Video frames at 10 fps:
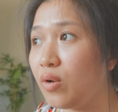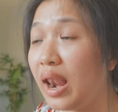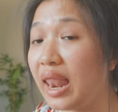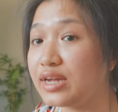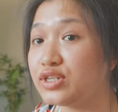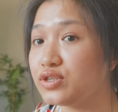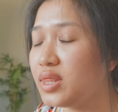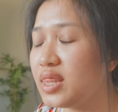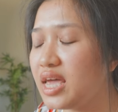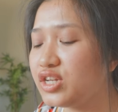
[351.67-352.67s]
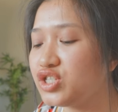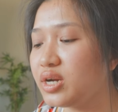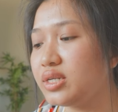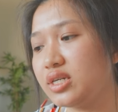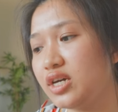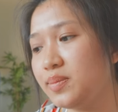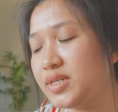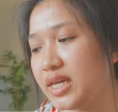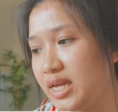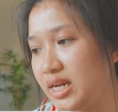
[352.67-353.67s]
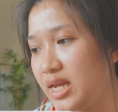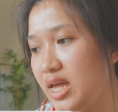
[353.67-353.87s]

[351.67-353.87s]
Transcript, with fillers: oh, I like doing that, sharing tips, and